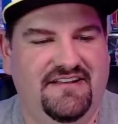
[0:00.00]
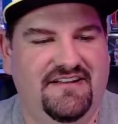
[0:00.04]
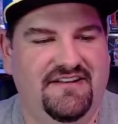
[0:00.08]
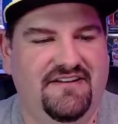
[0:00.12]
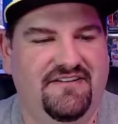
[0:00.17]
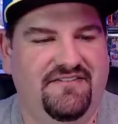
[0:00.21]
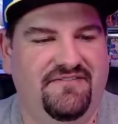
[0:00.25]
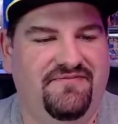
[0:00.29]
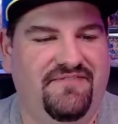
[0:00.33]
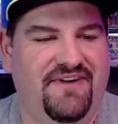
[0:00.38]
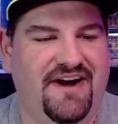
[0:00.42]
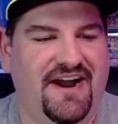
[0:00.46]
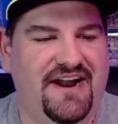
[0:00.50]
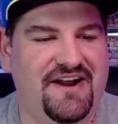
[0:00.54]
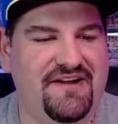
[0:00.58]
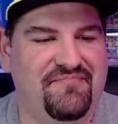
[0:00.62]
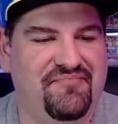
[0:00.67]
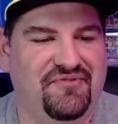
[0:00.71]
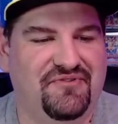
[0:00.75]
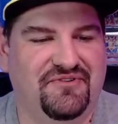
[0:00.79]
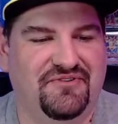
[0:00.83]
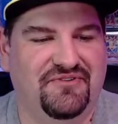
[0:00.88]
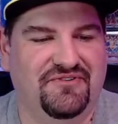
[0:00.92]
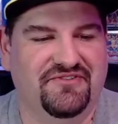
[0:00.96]
Fire
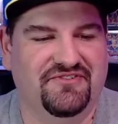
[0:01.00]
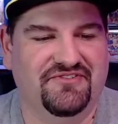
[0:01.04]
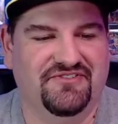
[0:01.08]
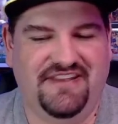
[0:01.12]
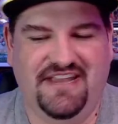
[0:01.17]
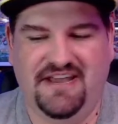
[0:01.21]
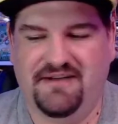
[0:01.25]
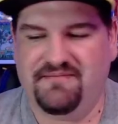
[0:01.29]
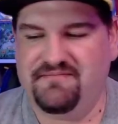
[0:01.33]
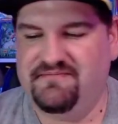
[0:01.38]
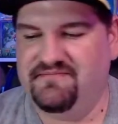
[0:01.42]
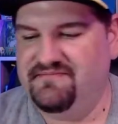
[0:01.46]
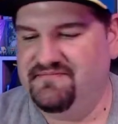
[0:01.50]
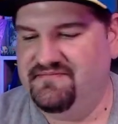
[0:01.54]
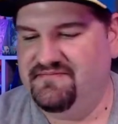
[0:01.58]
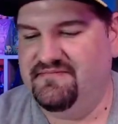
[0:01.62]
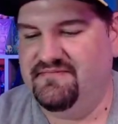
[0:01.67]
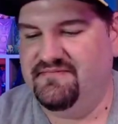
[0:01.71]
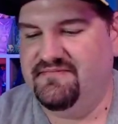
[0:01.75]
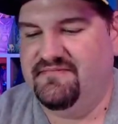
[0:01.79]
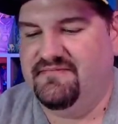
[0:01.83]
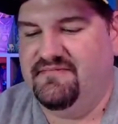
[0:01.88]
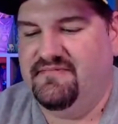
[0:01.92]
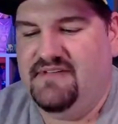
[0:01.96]
pulls. Yep.
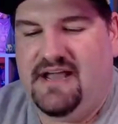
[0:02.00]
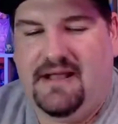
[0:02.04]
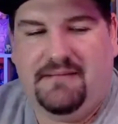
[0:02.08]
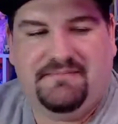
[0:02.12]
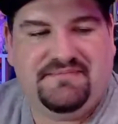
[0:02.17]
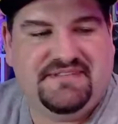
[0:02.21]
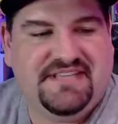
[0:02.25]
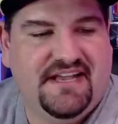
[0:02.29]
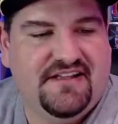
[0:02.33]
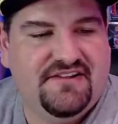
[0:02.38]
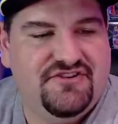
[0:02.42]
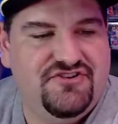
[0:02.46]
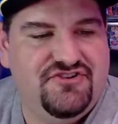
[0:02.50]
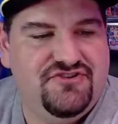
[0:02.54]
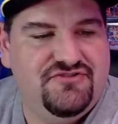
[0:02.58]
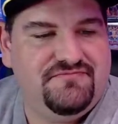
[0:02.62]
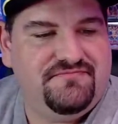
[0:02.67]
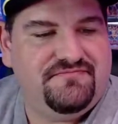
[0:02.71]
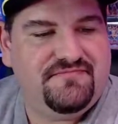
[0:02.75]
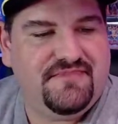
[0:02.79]
I'm telling you,